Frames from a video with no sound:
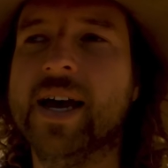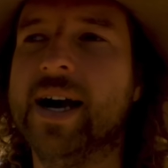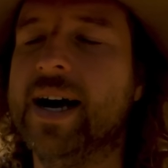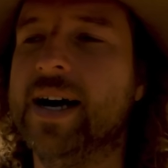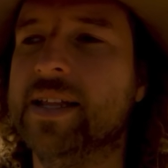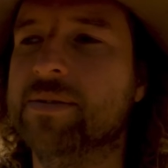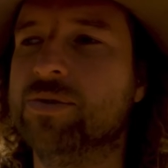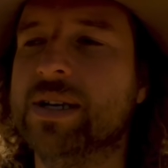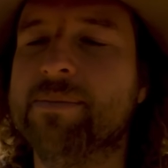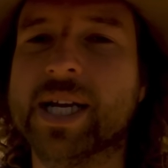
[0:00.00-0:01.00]
and then
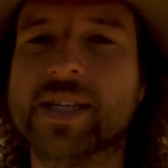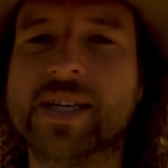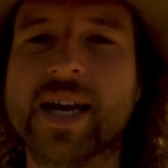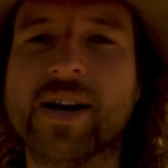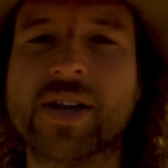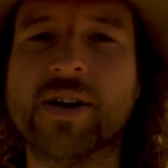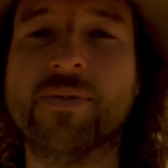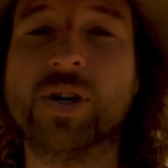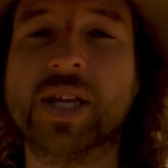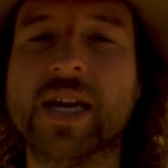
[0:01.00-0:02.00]
we'll jump back in the car and go
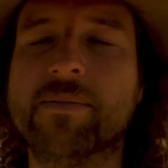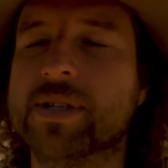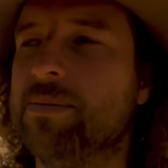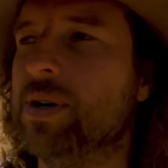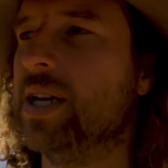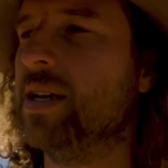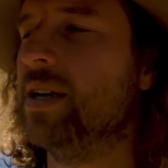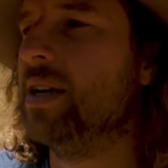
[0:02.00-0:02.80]
find camp somewhere.